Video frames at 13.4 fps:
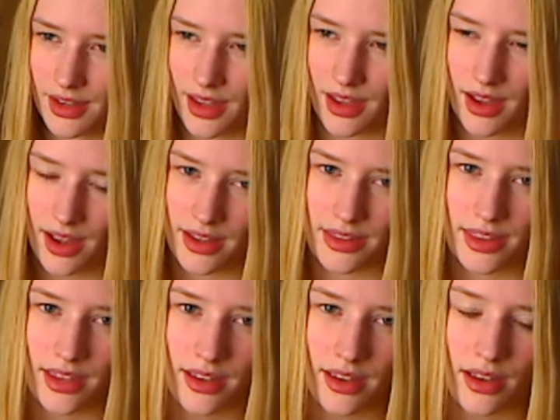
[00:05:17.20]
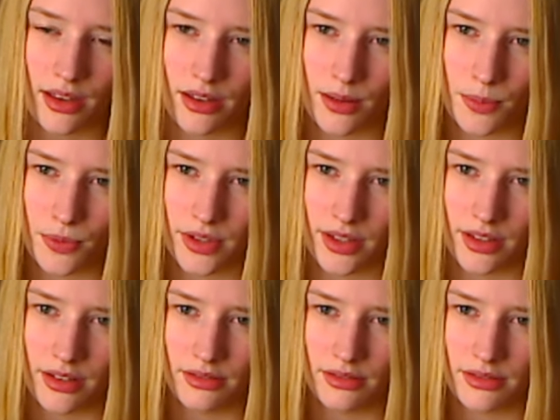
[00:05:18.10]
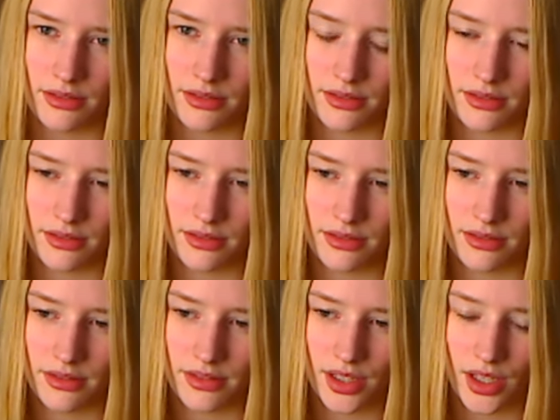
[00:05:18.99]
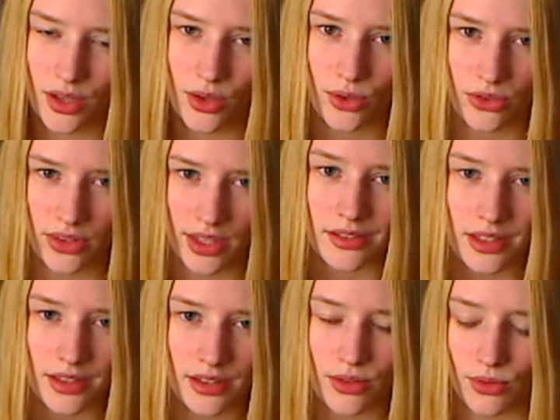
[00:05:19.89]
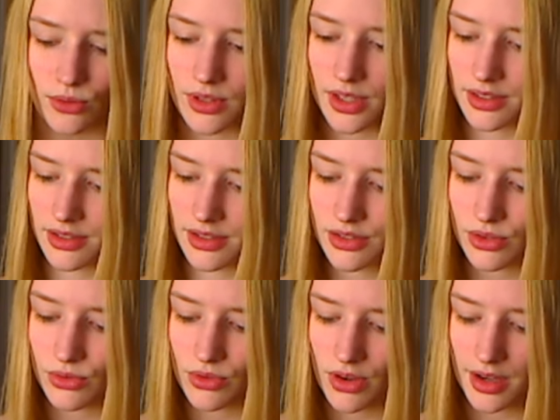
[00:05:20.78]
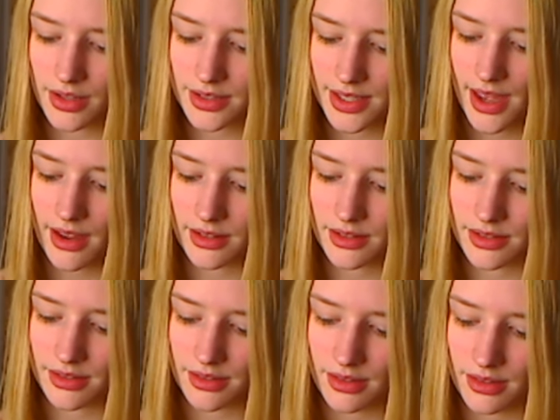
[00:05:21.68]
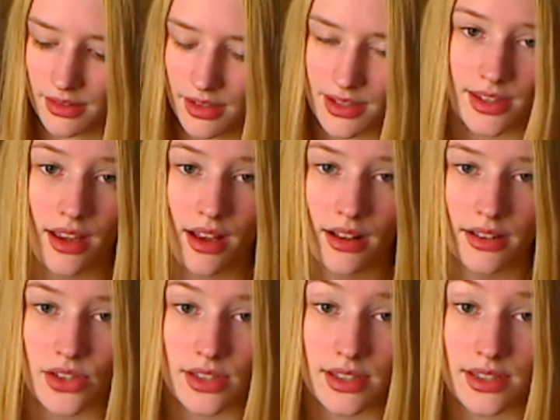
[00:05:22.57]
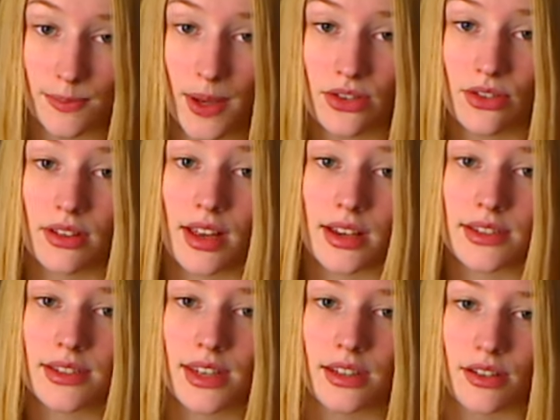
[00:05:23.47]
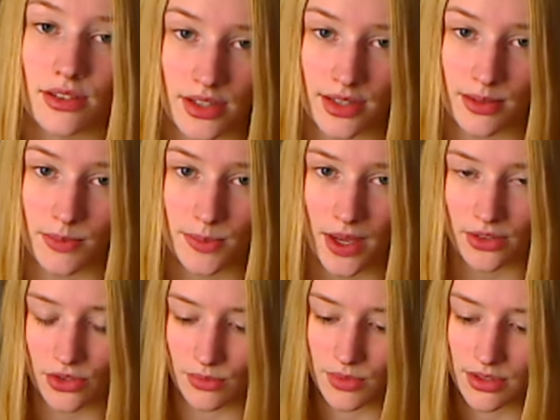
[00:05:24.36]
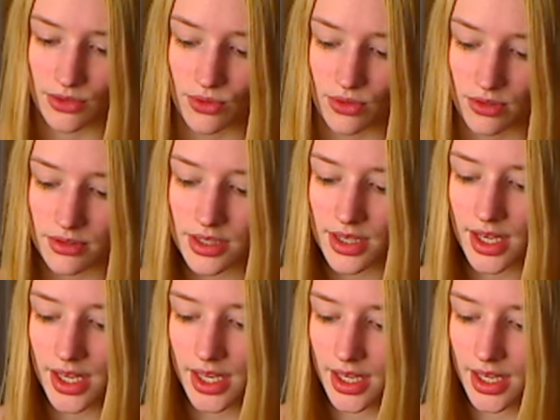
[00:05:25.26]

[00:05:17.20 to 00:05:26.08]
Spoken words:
I think, a pretty good thing to do, is to contact a psychologist specialized in autism spectrum disorders,